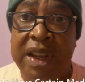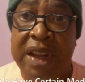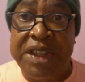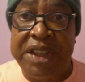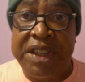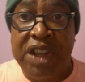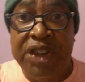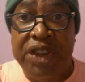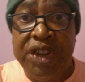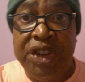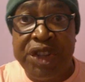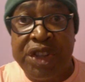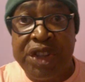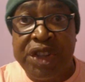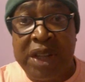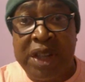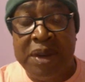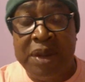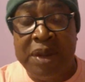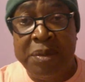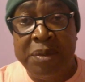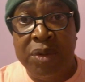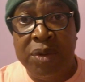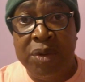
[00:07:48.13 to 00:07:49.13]
That's
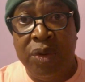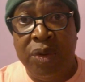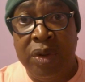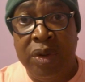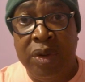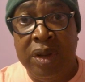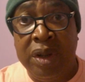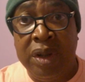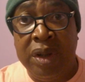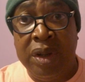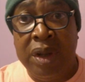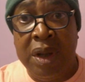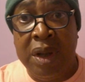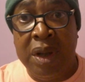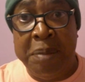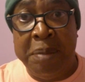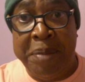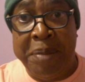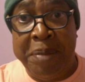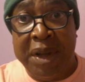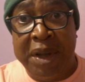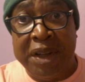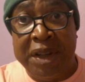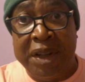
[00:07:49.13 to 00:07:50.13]
understandable.
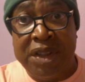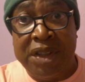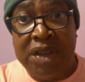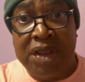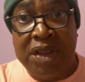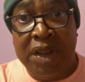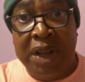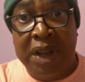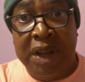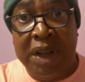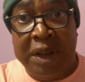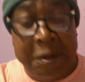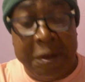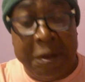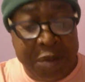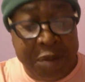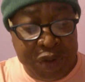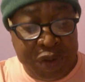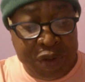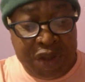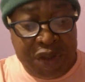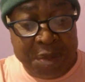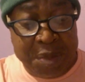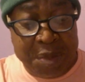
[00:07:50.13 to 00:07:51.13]
But
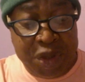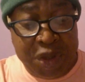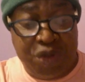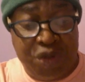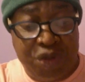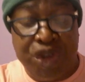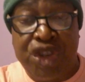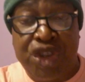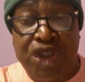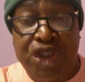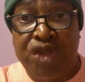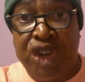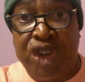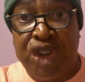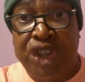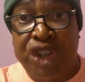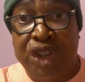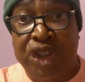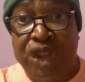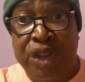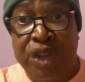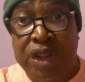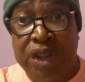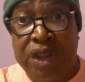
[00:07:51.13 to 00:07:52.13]
they've put so much
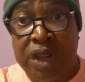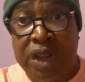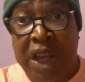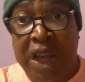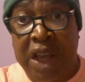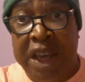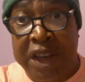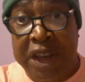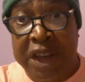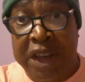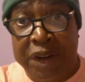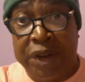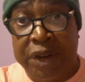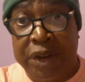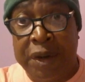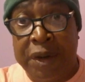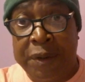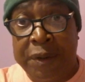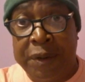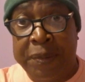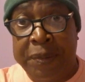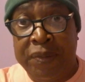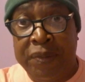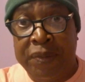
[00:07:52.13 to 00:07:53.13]
restrictions
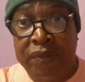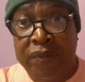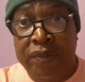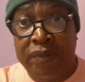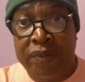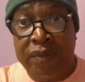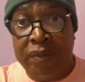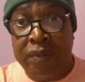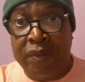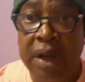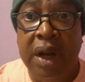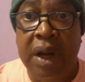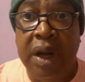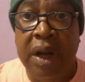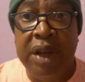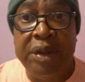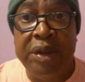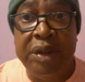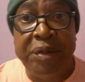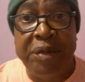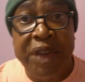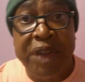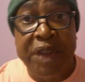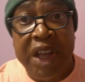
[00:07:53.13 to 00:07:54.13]
here.
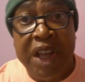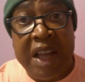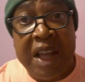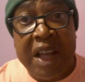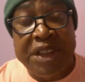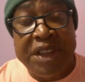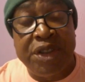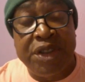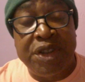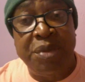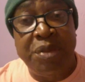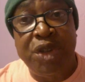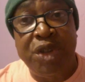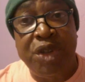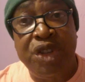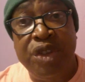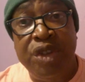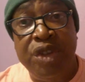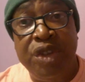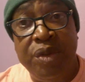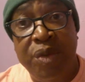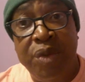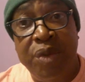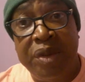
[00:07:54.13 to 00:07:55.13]
I don't think it has so
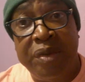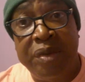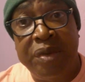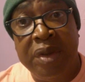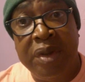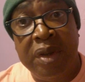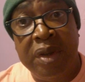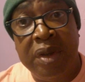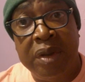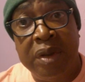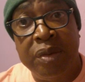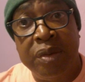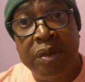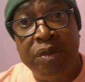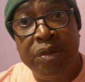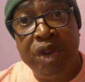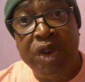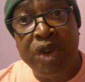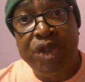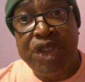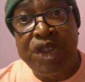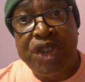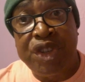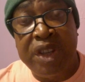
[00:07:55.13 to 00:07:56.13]
much to do with
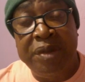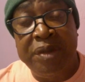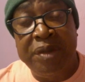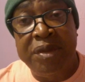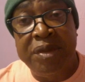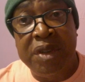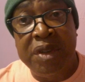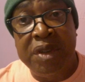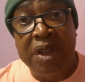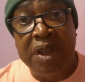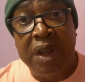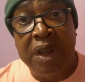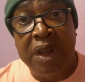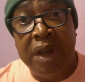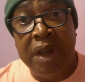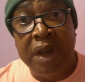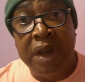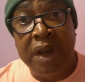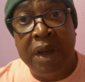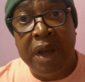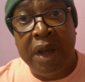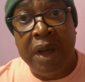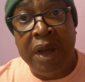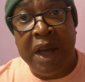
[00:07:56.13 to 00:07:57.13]
road safety
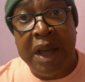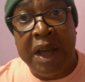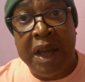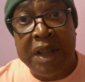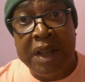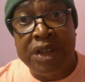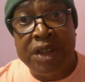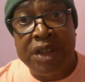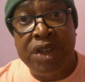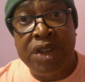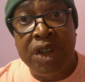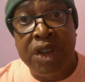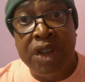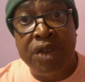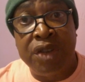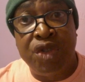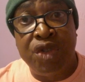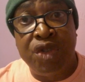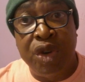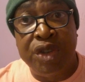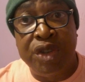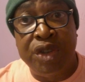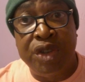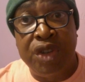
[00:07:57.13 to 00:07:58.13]
as
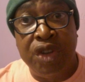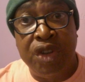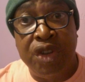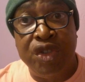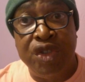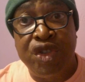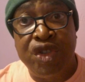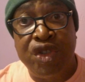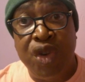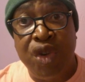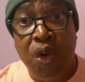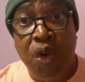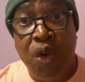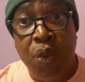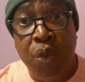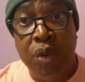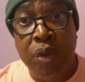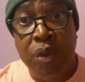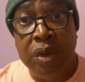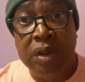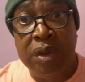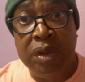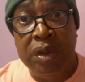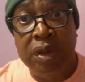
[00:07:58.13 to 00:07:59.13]
trying to
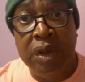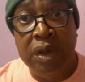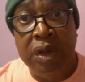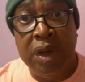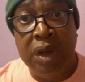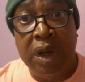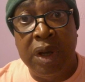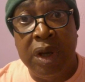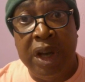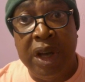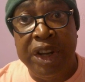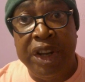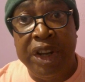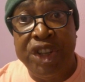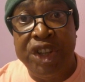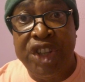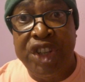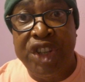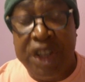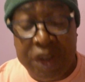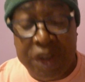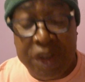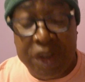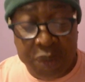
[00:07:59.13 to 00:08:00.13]
control an
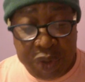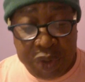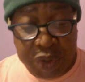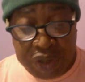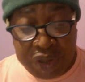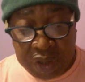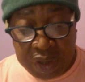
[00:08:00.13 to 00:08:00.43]
agenda